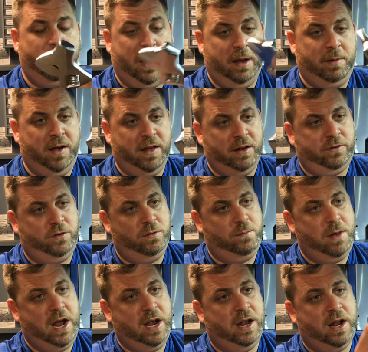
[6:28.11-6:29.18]
Maybe that's who
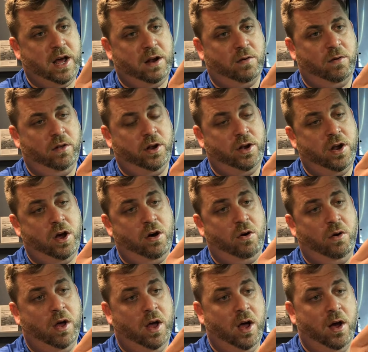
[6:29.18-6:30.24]
made it. I don't really know.